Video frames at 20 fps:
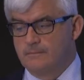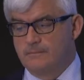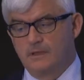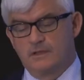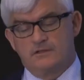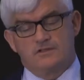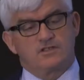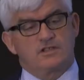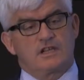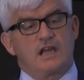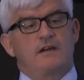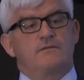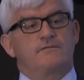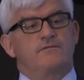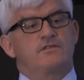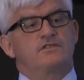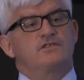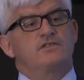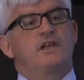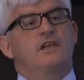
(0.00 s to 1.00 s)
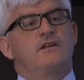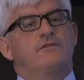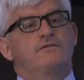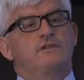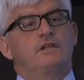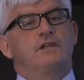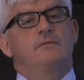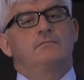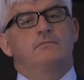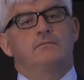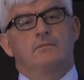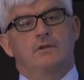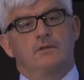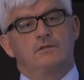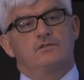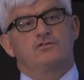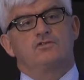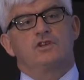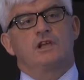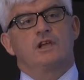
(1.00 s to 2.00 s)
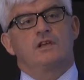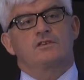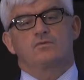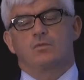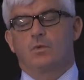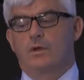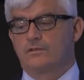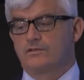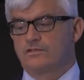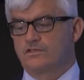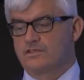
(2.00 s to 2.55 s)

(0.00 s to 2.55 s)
And Scan for Safety, the GS1